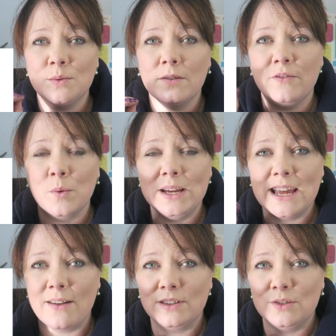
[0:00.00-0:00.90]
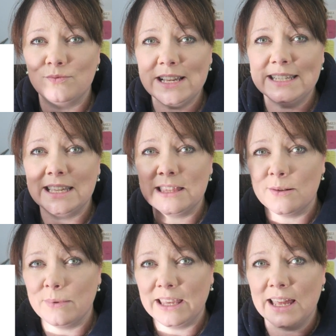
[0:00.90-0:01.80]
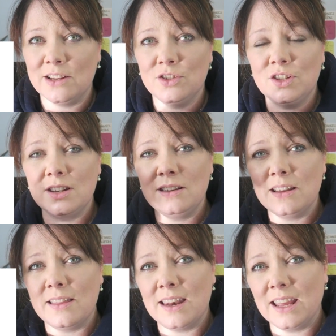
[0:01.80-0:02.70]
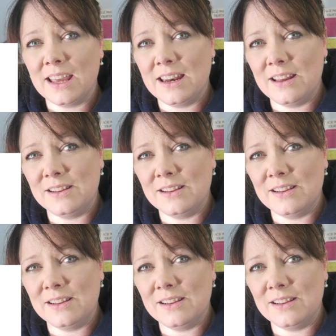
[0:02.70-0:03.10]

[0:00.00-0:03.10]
to avoid having to resit them again in June and then again